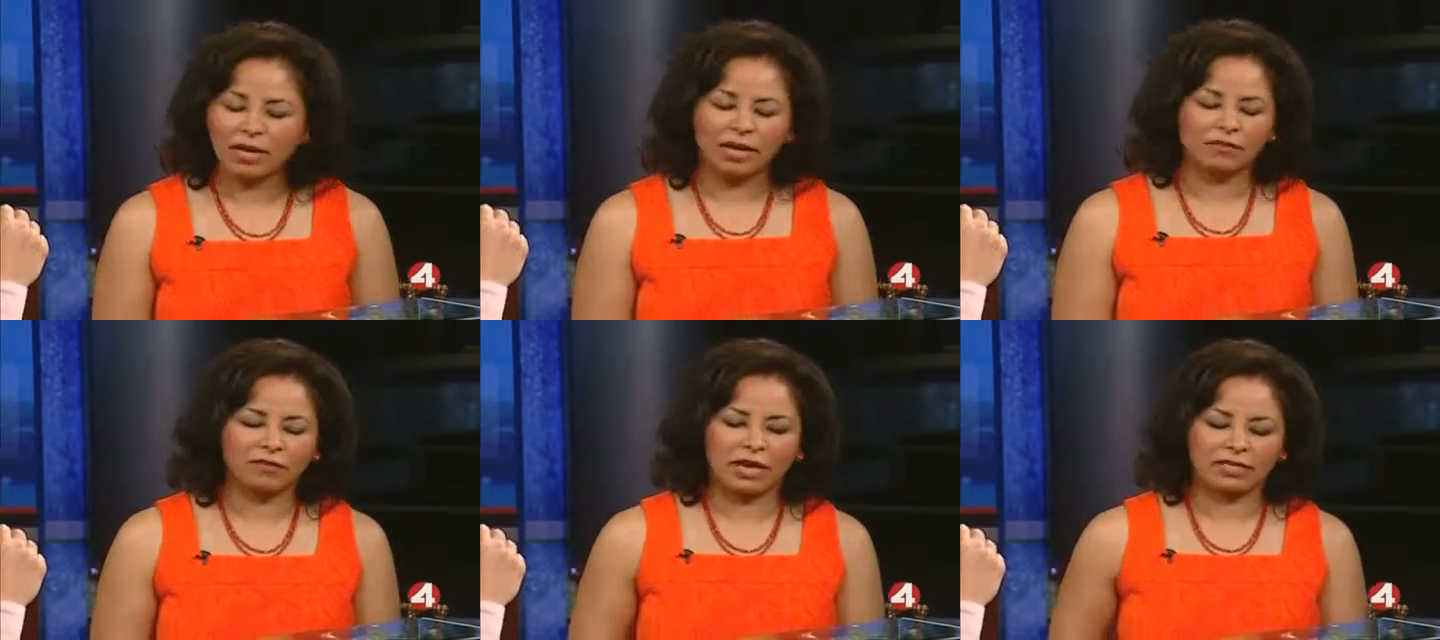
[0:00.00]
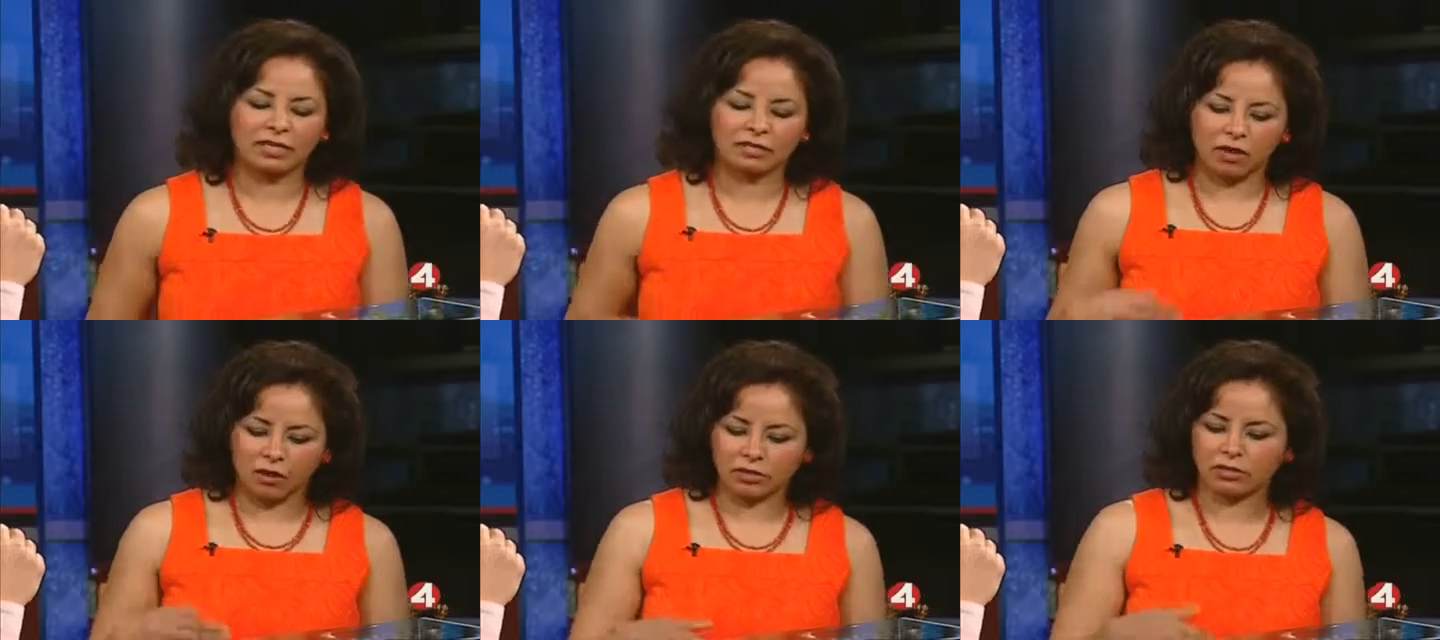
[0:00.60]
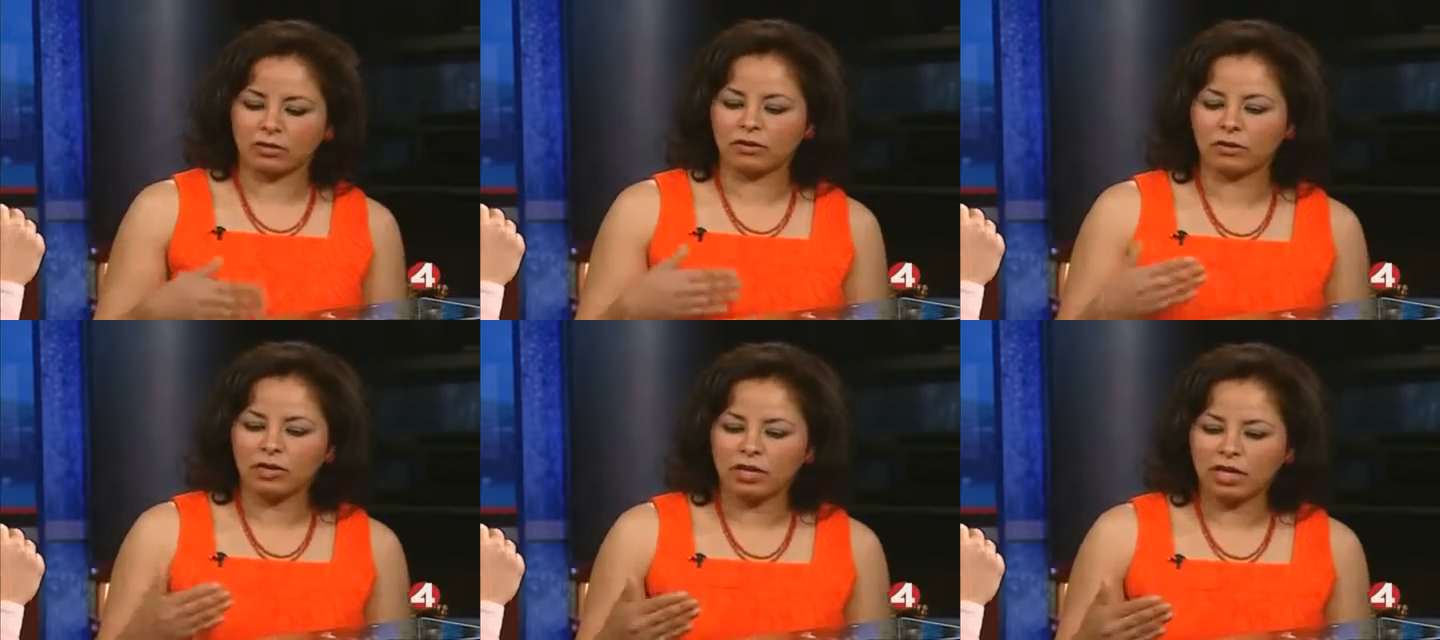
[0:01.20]
and Fraxel has
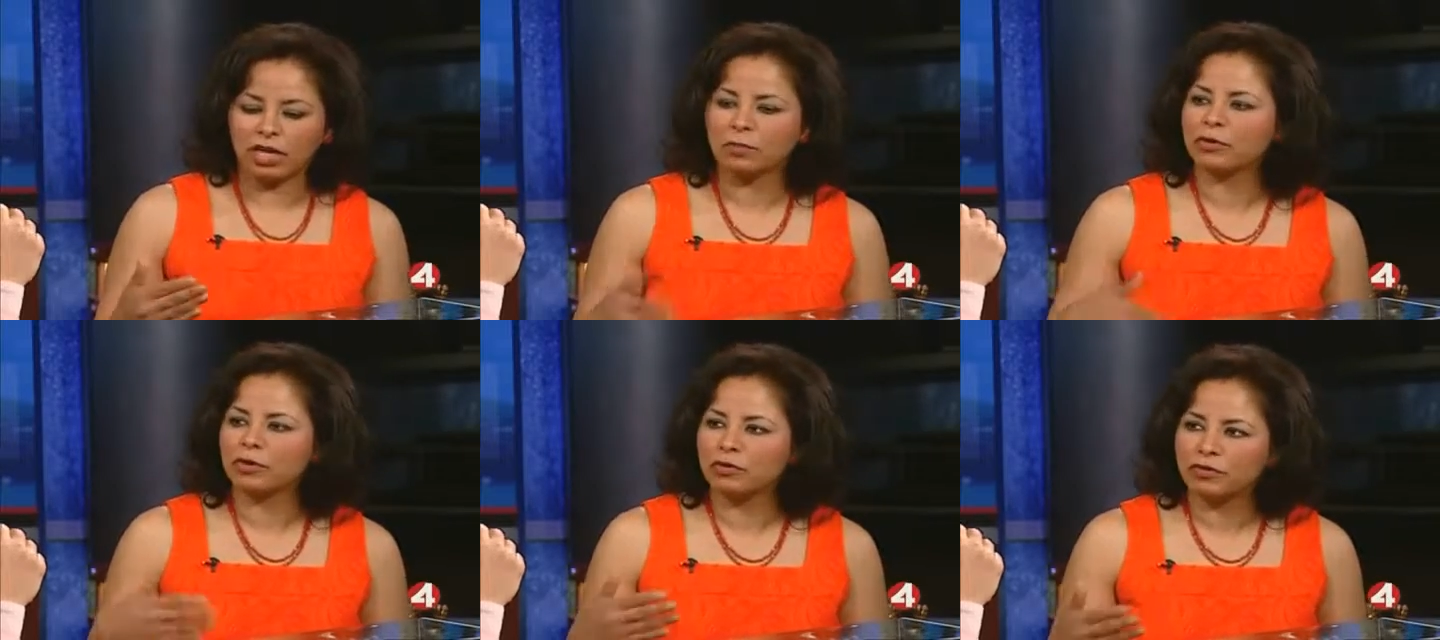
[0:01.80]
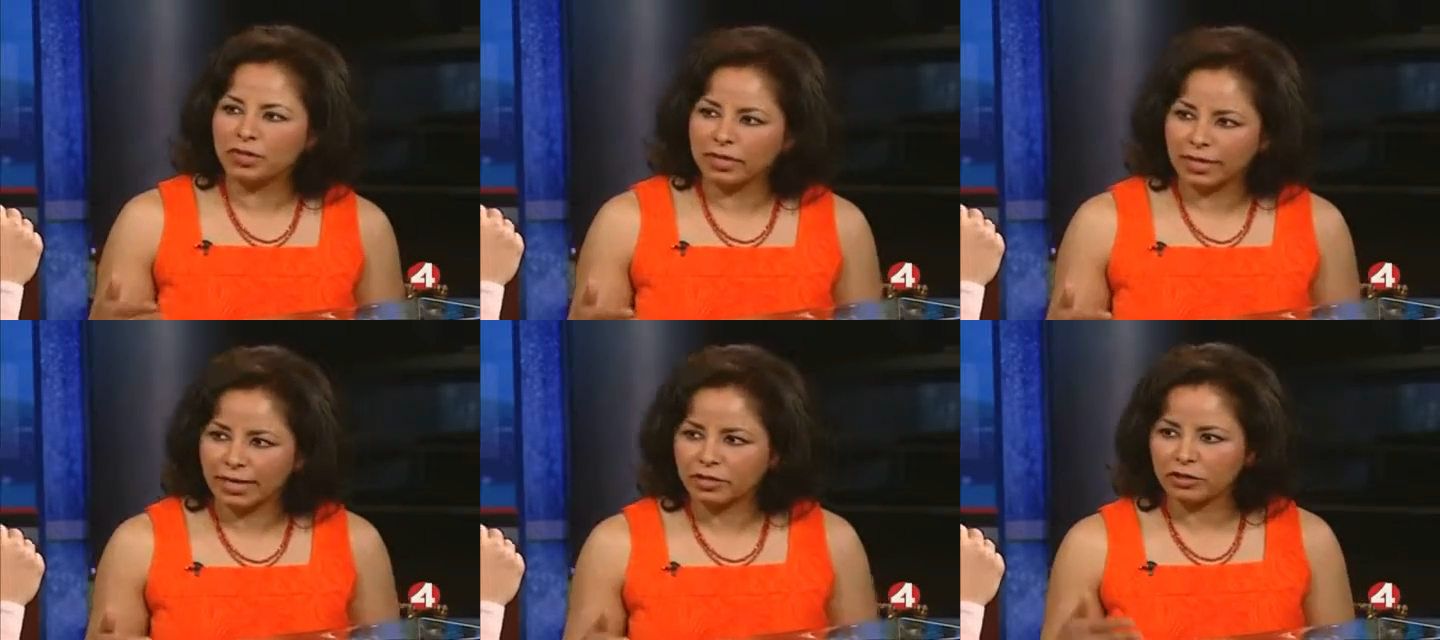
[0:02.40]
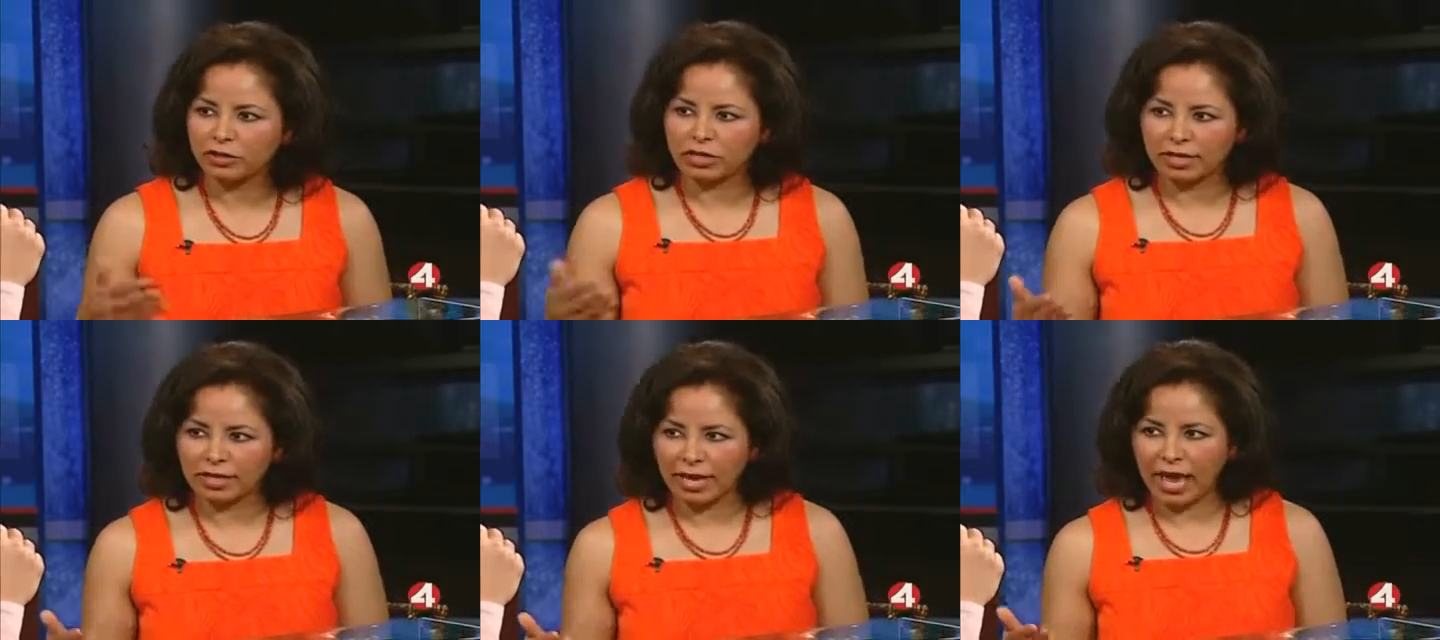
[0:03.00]
also improved the lasers
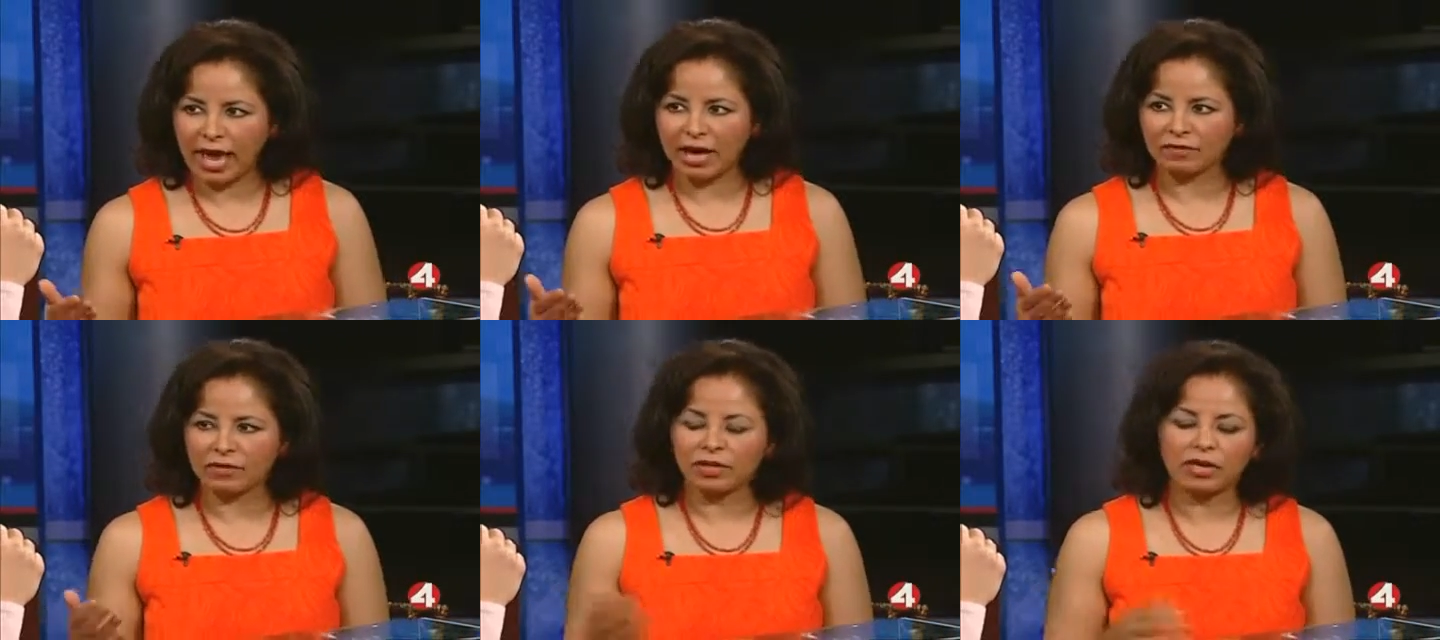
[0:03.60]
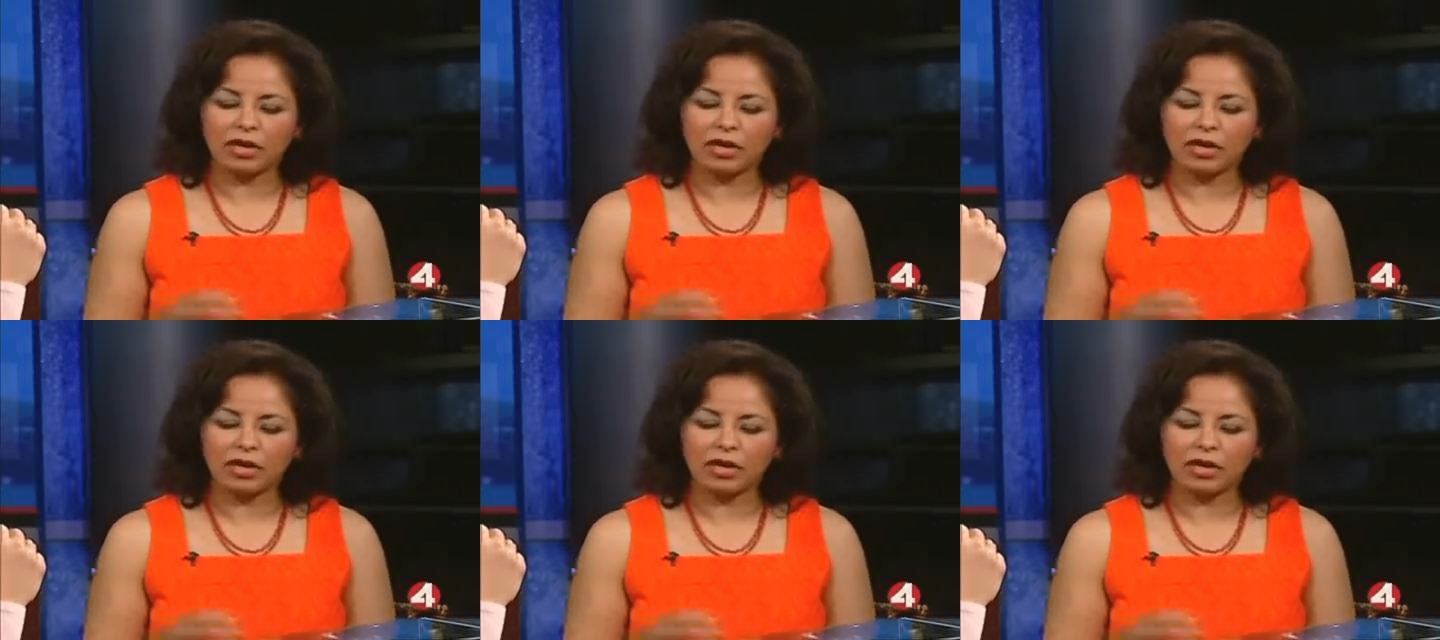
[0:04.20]
that they have.